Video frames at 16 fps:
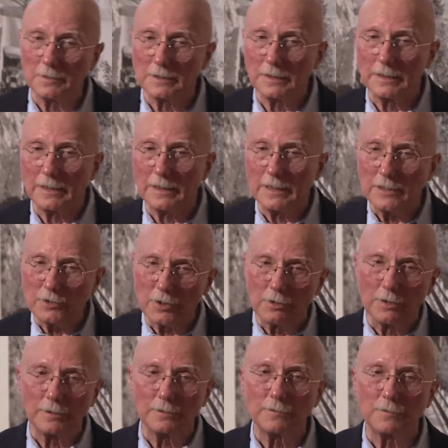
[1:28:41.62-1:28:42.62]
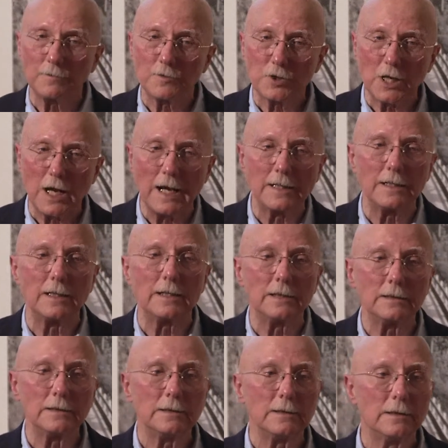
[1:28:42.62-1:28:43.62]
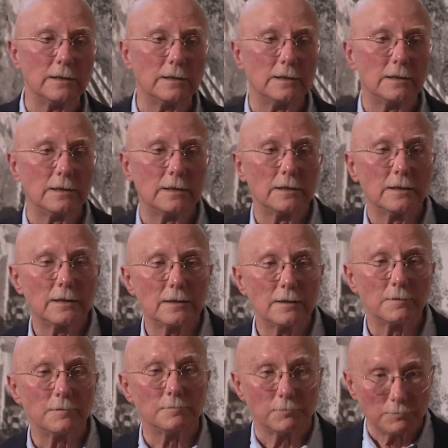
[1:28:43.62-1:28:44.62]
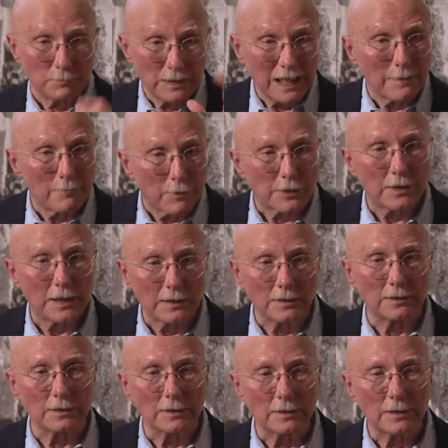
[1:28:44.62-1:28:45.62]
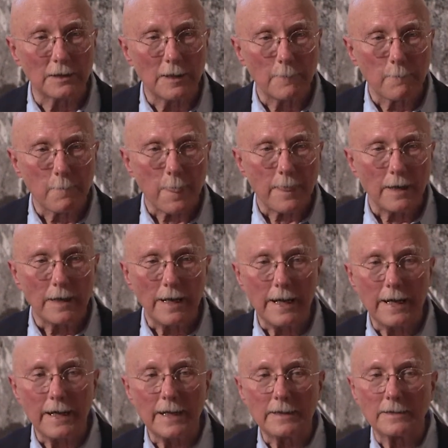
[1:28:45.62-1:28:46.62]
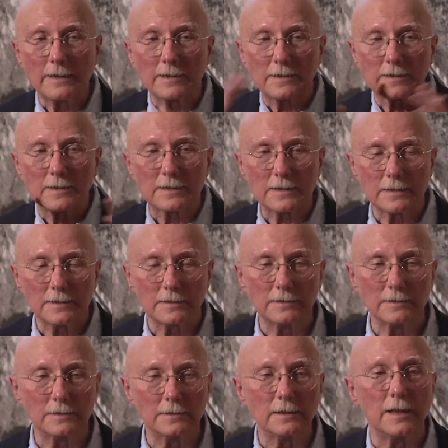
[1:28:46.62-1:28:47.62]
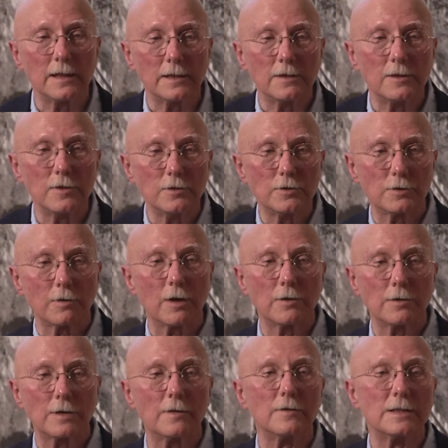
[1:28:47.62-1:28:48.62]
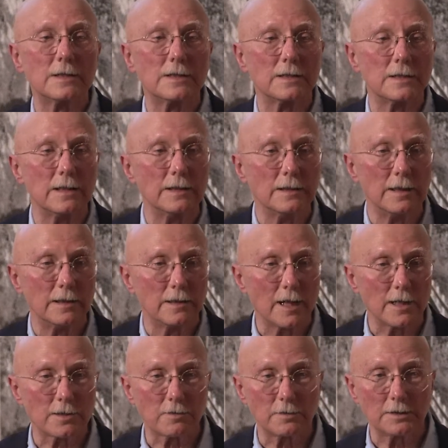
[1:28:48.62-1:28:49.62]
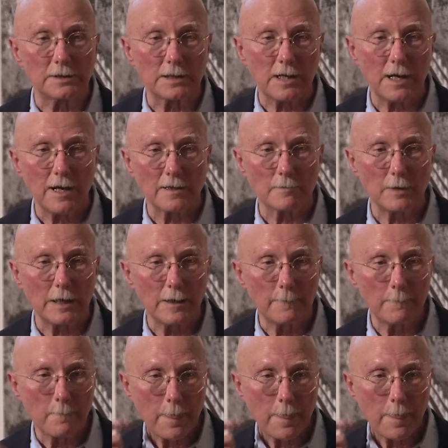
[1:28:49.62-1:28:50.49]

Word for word: the issue of China in particular and its uh, huge growth of its uh, industrial economy,